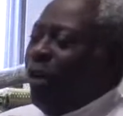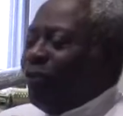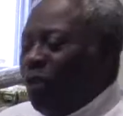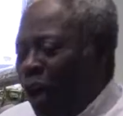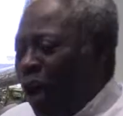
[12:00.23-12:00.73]

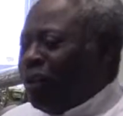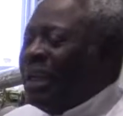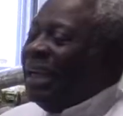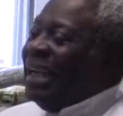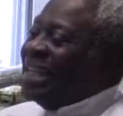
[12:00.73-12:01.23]
of
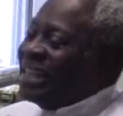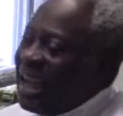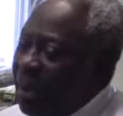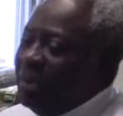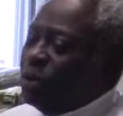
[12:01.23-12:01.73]
God is
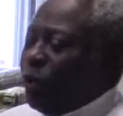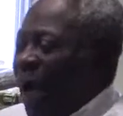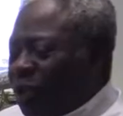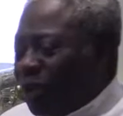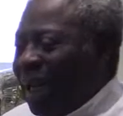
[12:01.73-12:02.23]
coming to
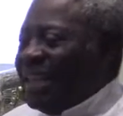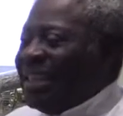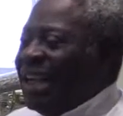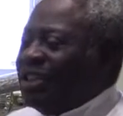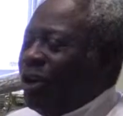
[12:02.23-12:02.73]

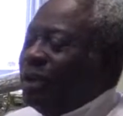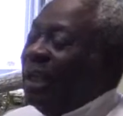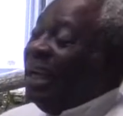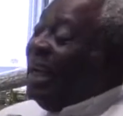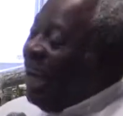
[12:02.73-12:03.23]

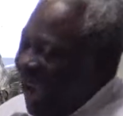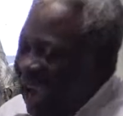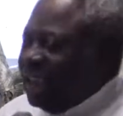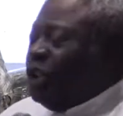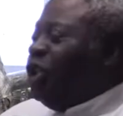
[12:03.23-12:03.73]
actualization
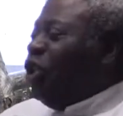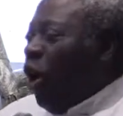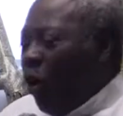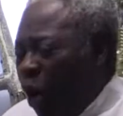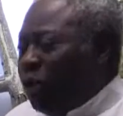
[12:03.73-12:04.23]
in
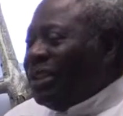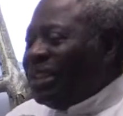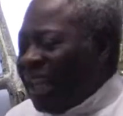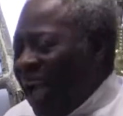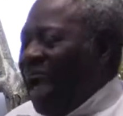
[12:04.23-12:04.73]
your
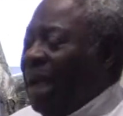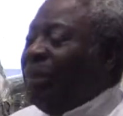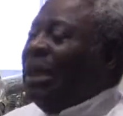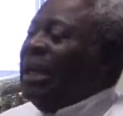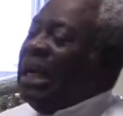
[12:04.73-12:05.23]
own
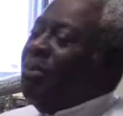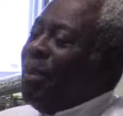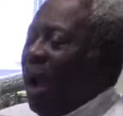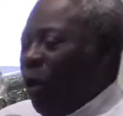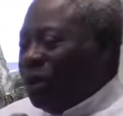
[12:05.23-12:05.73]
time, in
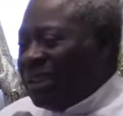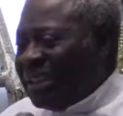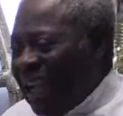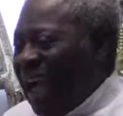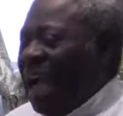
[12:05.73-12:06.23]
my
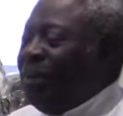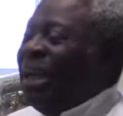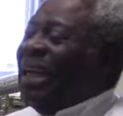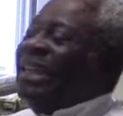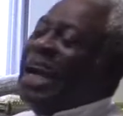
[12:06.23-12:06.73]
own time.
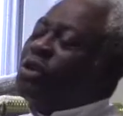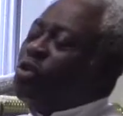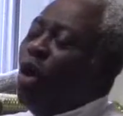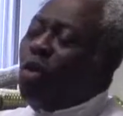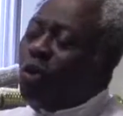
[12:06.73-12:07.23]
There's
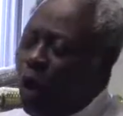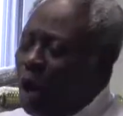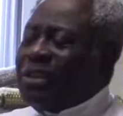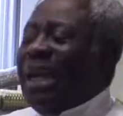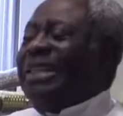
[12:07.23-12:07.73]
no
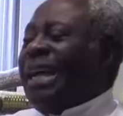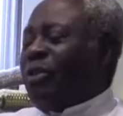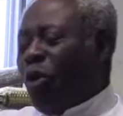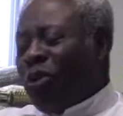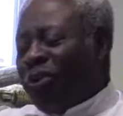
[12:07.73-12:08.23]
cause and
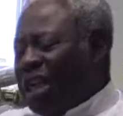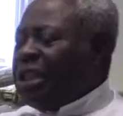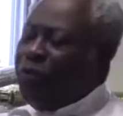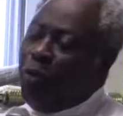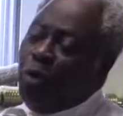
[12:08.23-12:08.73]
there's no
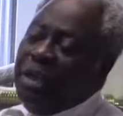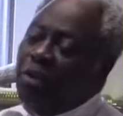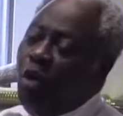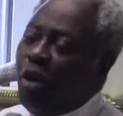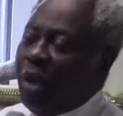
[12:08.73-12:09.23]
reason for your
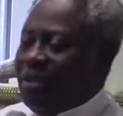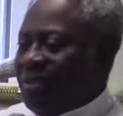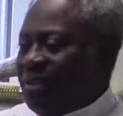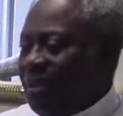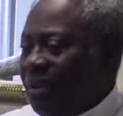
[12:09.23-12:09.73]

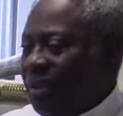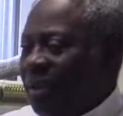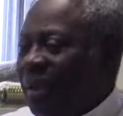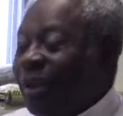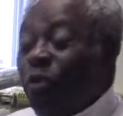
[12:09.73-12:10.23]
ignorance.
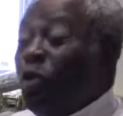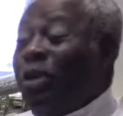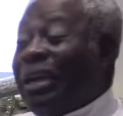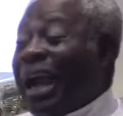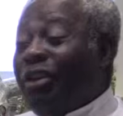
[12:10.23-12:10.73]

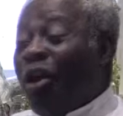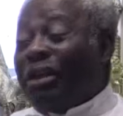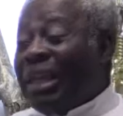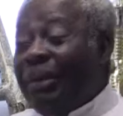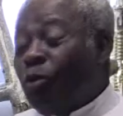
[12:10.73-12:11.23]
You
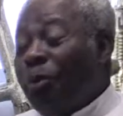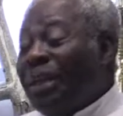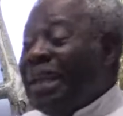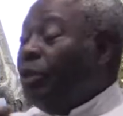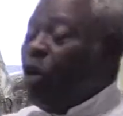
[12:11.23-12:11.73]
cannot claim to
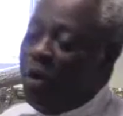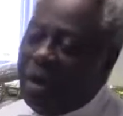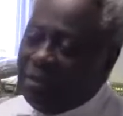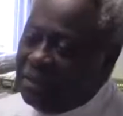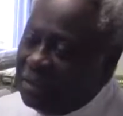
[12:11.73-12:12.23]
be
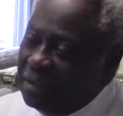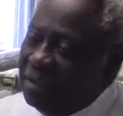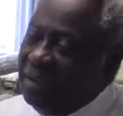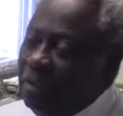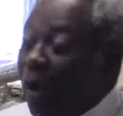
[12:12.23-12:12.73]
ignorant
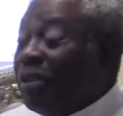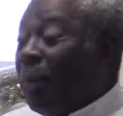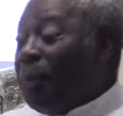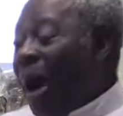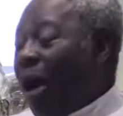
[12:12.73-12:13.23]
of
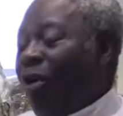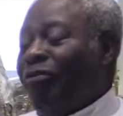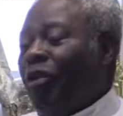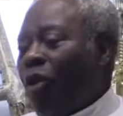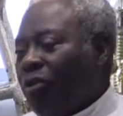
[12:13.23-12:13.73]
the power
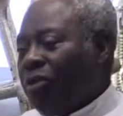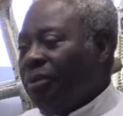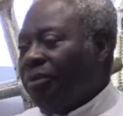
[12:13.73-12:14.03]
of God,